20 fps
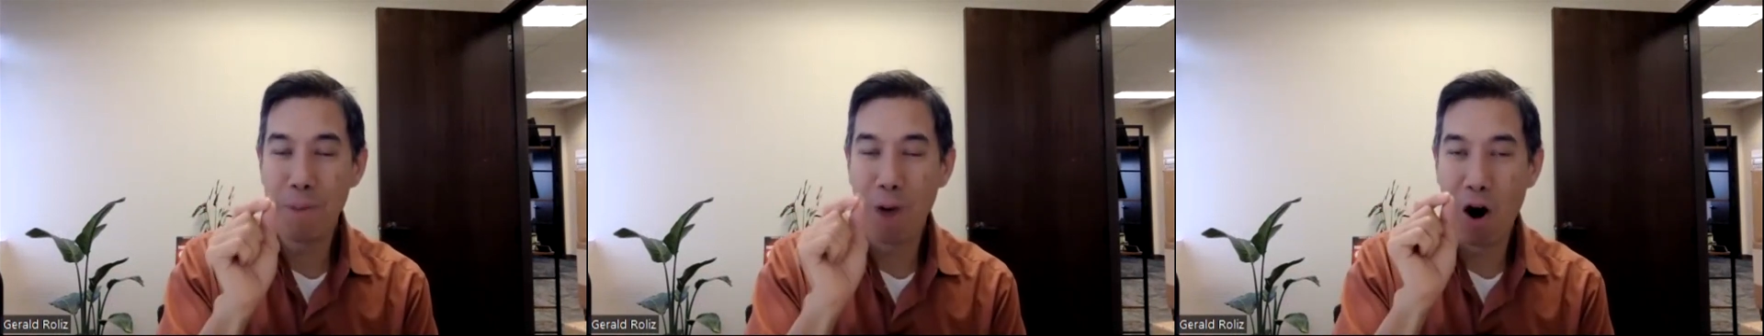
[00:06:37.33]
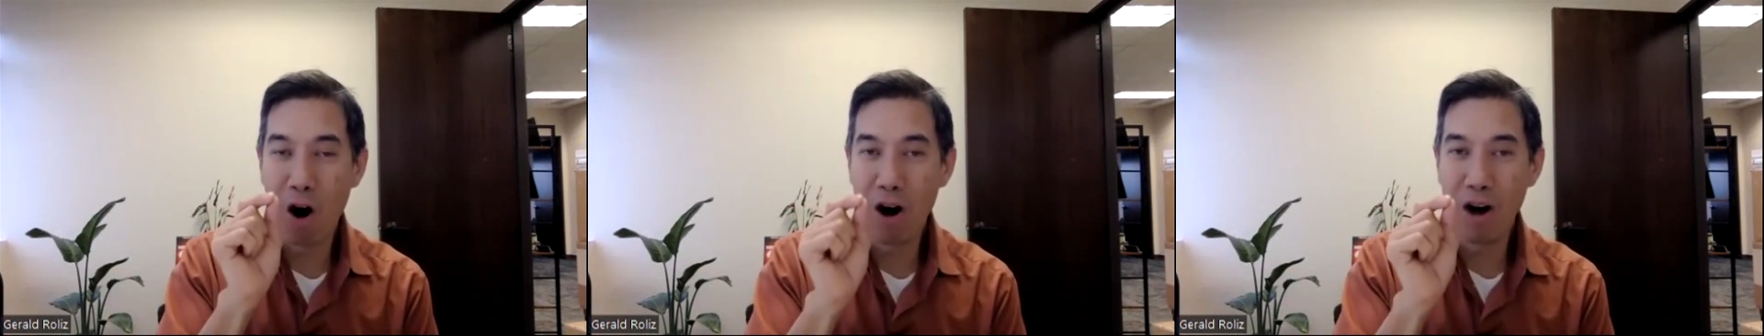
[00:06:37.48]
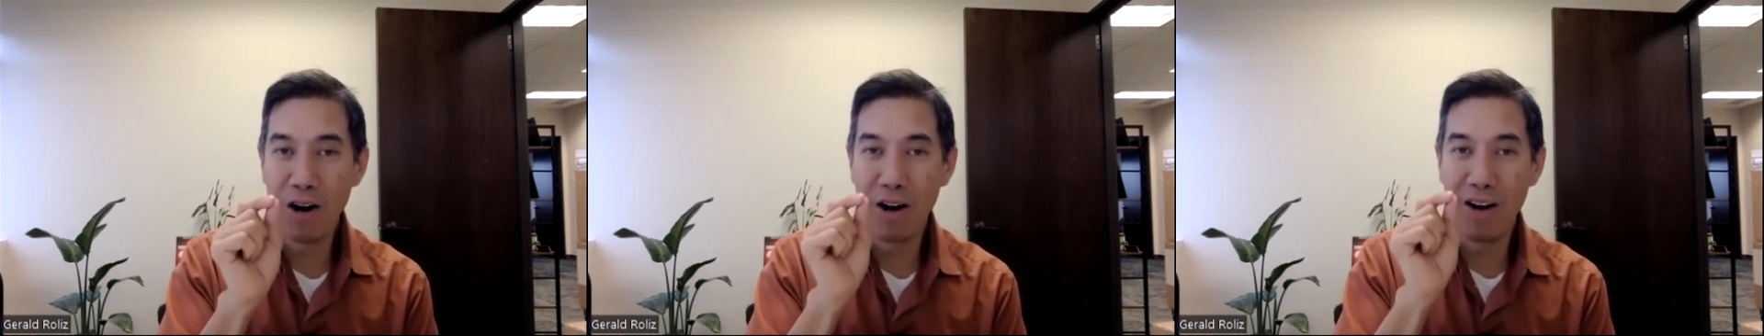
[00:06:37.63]

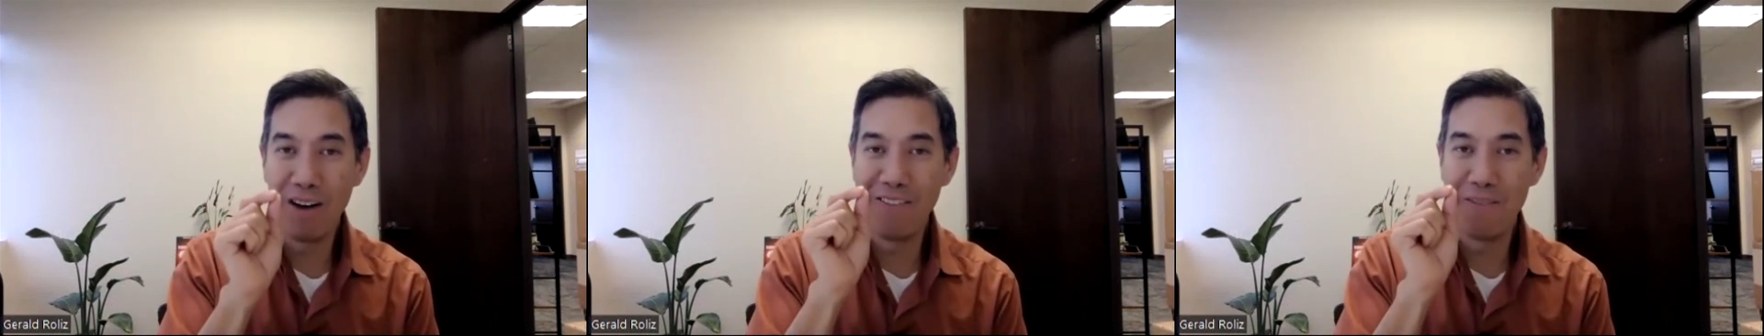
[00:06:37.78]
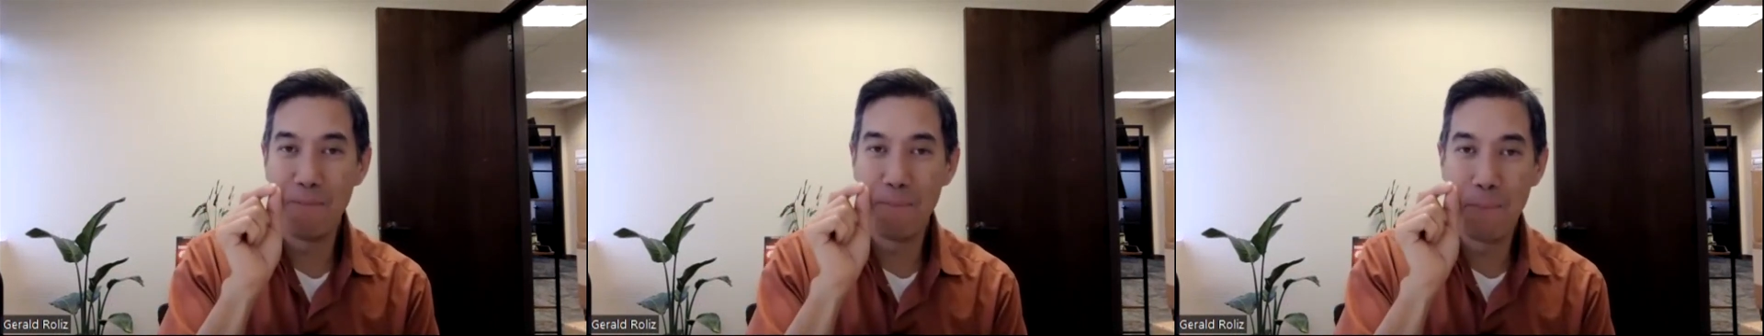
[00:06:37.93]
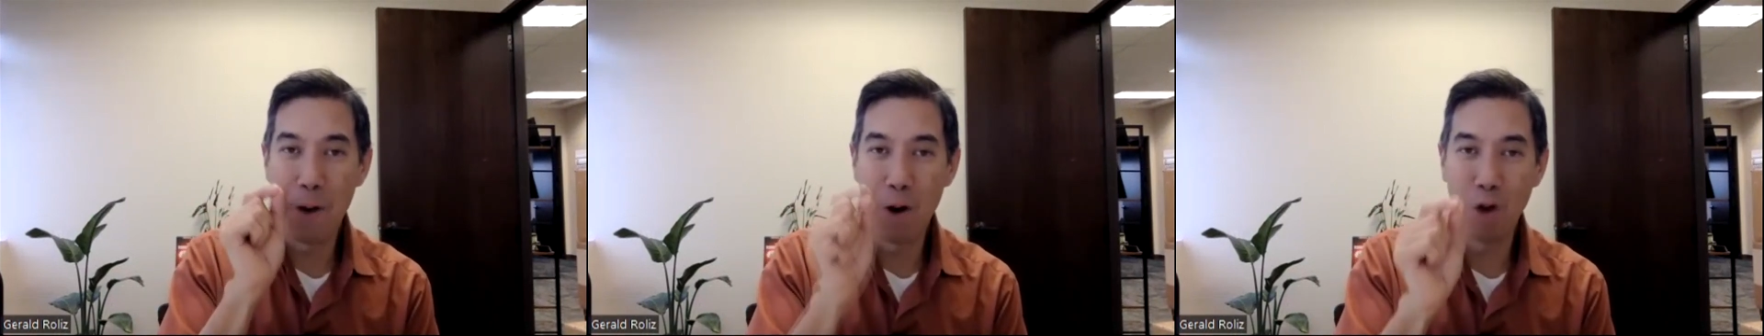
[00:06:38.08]
part
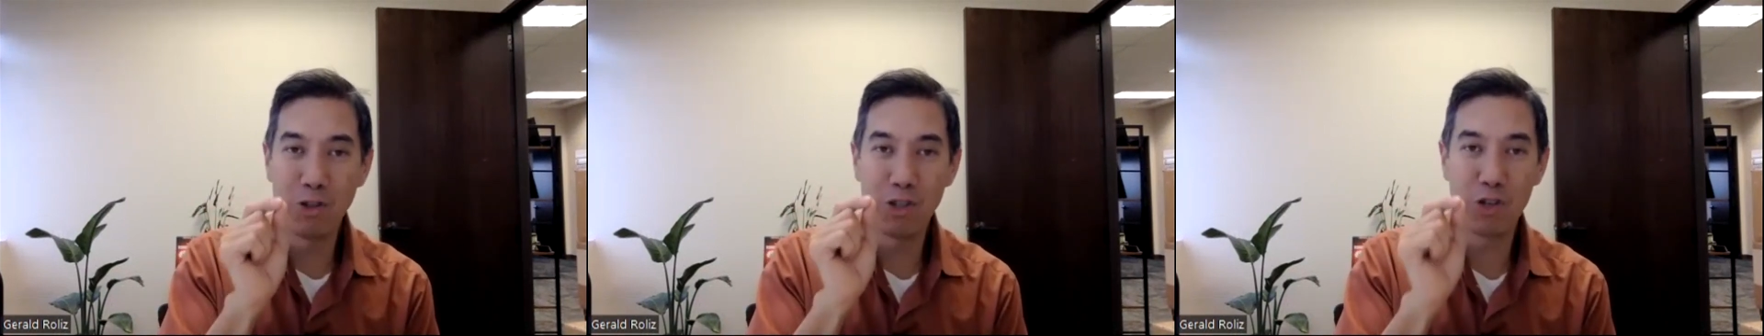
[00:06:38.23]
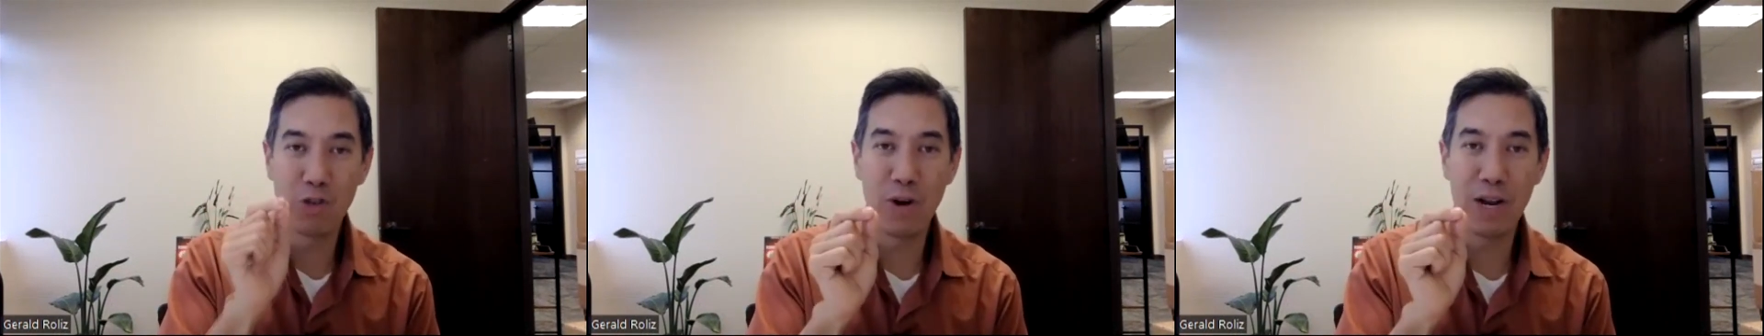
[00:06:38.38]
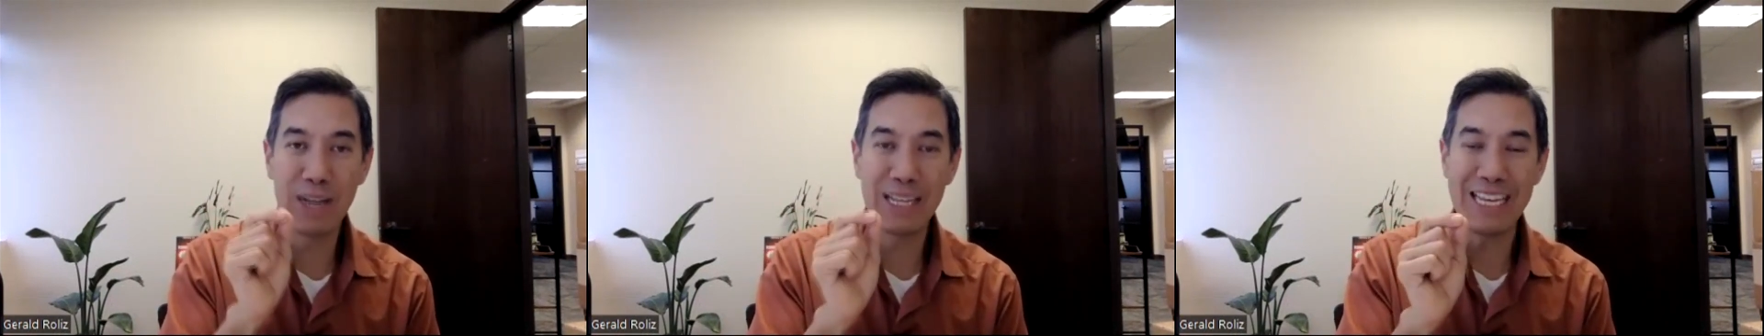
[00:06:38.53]
of bone
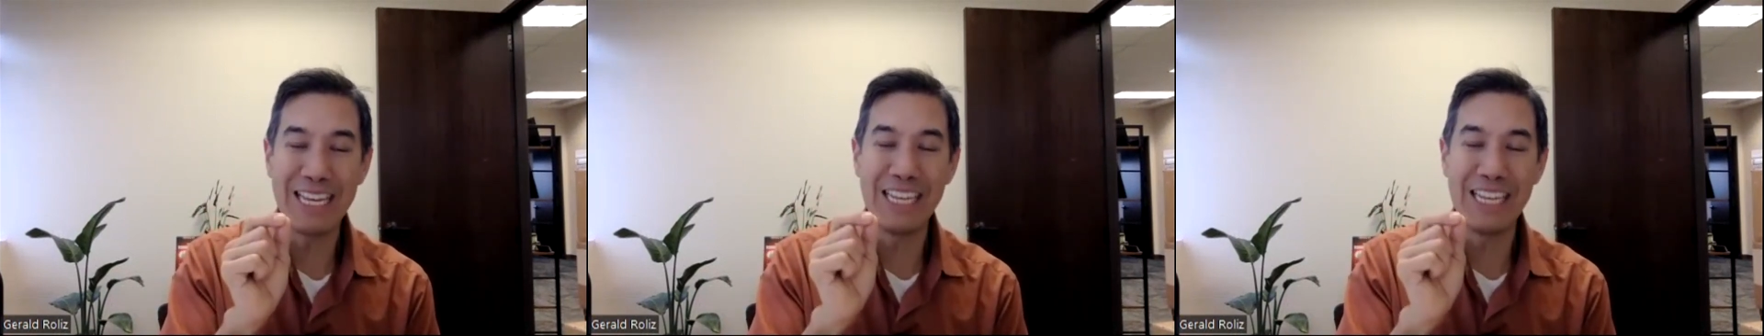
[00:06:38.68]
strength